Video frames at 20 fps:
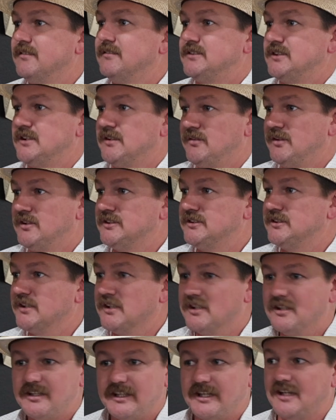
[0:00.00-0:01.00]
a civil
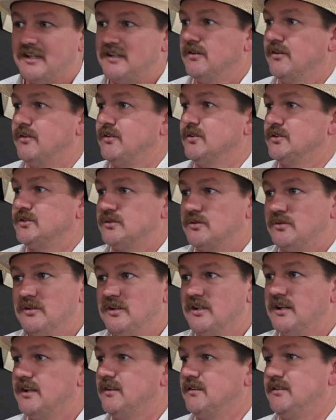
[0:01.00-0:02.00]
engineer, he had to go through school,
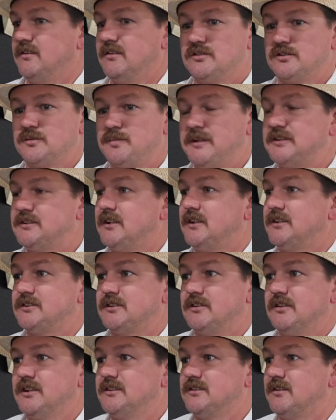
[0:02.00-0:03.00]
and specialized
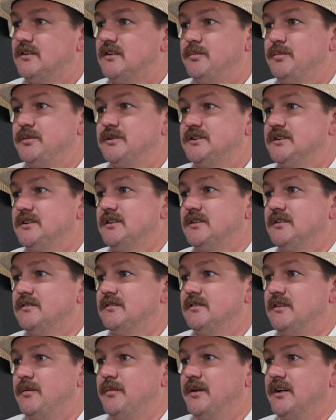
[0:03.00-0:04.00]
degrees,
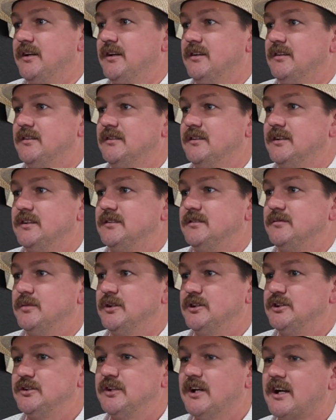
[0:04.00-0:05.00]
100%. I mean,
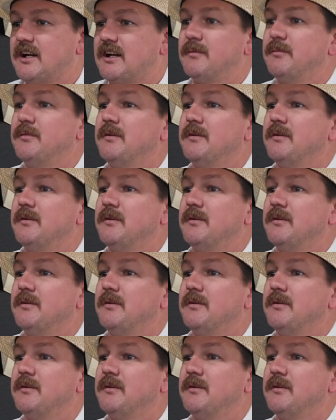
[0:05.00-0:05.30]
but you got to,